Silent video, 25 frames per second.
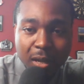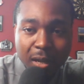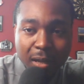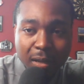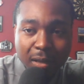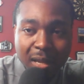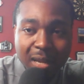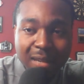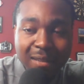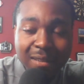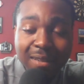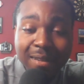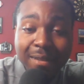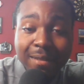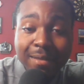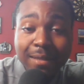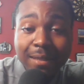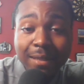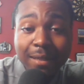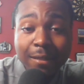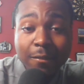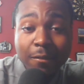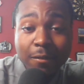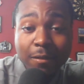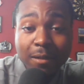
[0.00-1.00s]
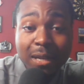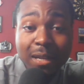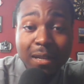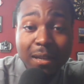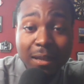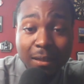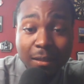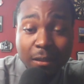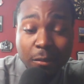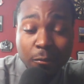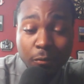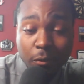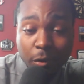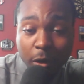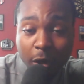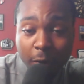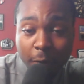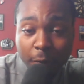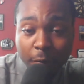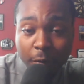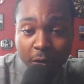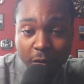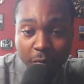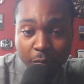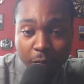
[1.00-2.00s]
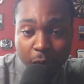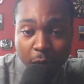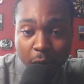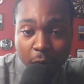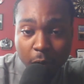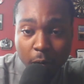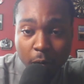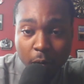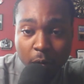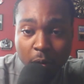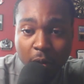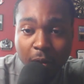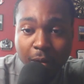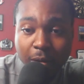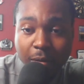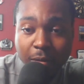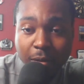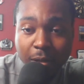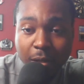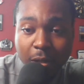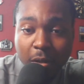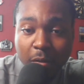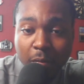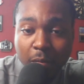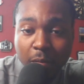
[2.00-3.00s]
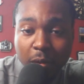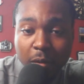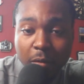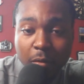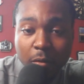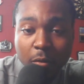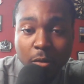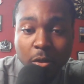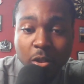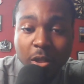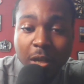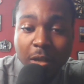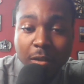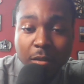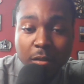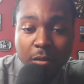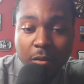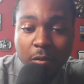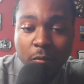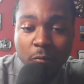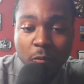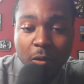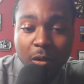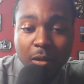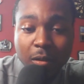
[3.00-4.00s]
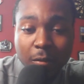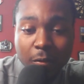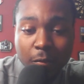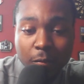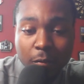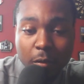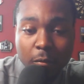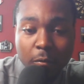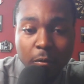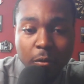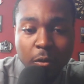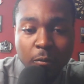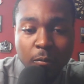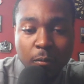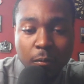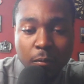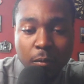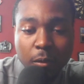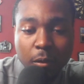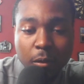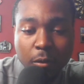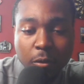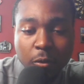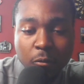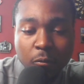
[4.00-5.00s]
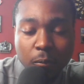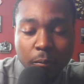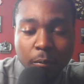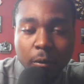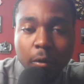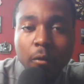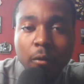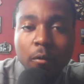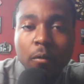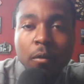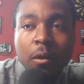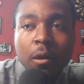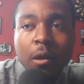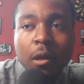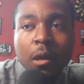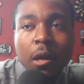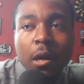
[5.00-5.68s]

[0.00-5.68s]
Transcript: Like, they need to, you know, they need to recover this ball to help get their chances to win the Super Bowl.